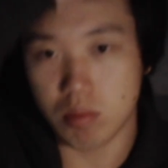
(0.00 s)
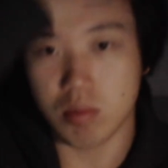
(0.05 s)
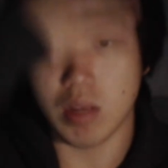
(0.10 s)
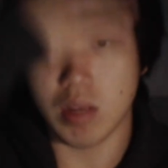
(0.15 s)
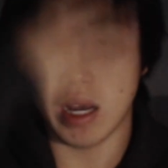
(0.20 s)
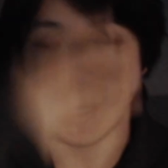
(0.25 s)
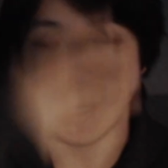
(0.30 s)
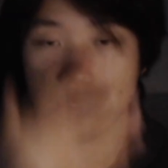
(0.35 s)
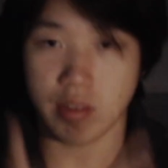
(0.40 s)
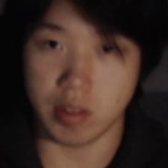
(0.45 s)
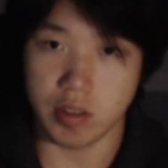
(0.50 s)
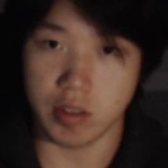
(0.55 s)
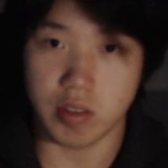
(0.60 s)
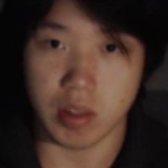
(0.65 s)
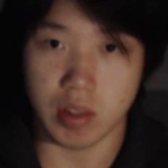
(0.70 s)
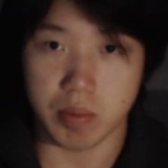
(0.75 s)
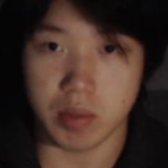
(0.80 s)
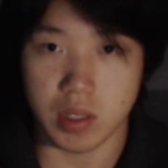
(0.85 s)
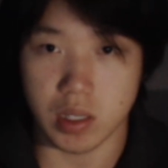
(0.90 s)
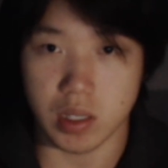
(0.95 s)
I see
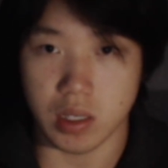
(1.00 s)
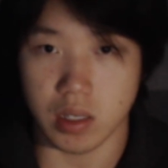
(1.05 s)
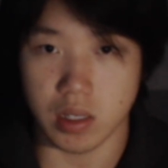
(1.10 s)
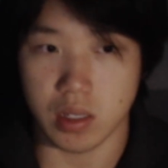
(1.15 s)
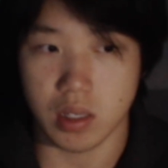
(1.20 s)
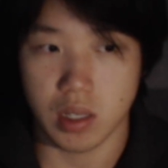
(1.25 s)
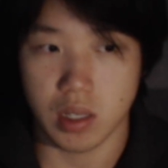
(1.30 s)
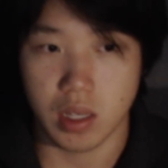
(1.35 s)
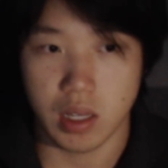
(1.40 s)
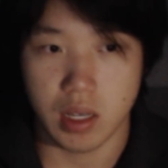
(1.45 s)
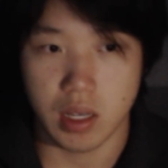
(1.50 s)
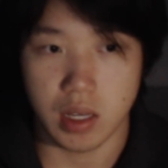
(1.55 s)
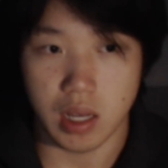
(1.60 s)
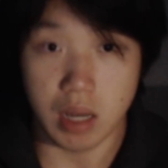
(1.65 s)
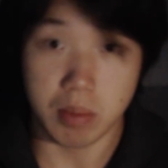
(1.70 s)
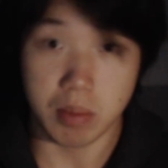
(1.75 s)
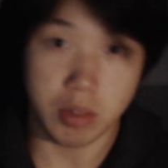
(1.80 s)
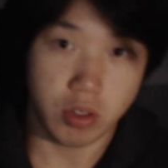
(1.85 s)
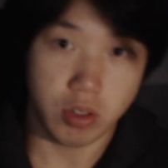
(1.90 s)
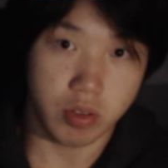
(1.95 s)
something,
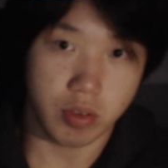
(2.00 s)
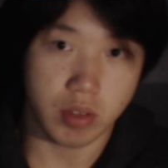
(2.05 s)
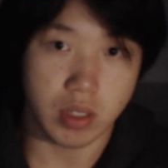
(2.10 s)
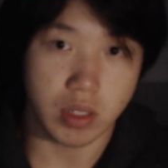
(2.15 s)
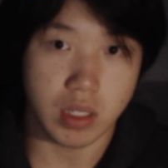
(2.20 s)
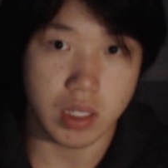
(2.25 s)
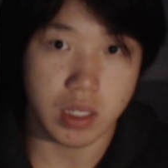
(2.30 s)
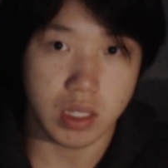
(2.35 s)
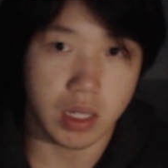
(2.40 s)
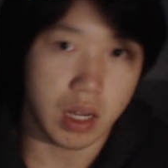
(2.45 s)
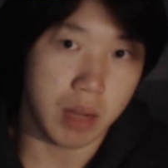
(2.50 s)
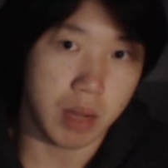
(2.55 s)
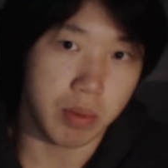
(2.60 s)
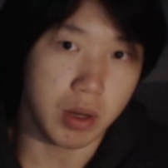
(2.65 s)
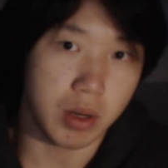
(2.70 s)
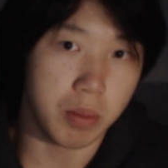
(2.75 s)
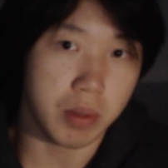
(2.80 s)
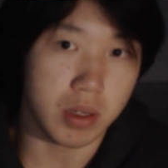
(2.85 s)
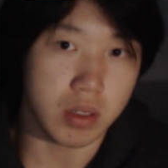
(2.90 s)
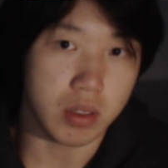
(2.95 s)
I'm interested in it, I'm going to
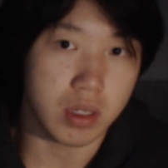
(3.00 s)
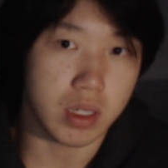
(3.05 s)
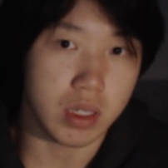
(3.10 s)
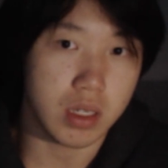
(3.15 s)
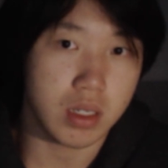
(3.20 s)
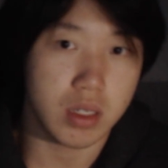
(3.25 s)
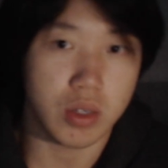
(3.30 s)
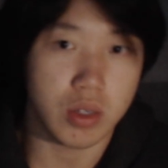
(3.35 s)
build it.